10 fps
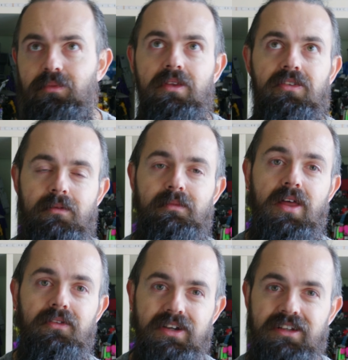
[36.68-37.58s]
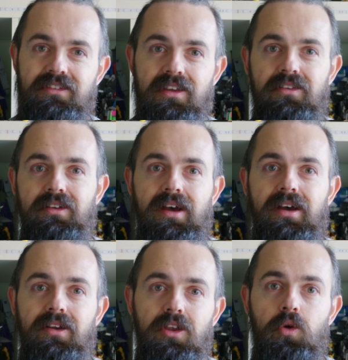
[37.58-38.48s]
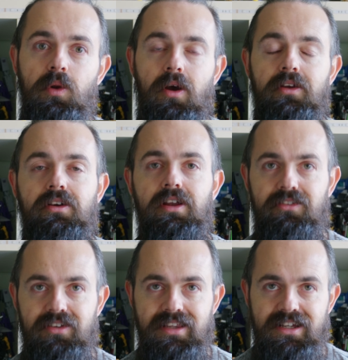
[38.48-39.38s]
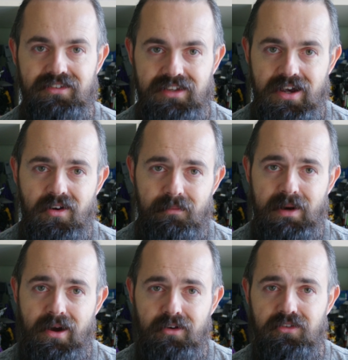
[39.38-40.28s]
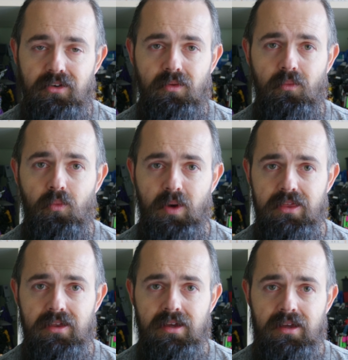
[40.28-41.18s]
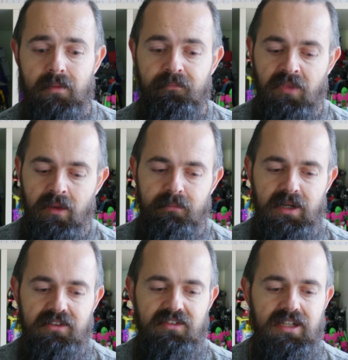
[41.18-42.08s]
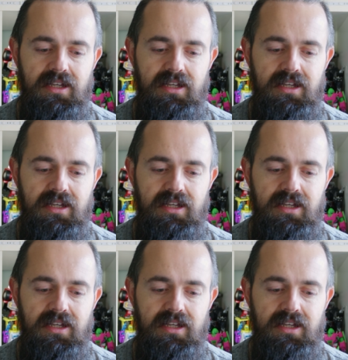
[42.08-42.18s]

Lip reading: some other figures that you would like to kind of see that scale comparison with, but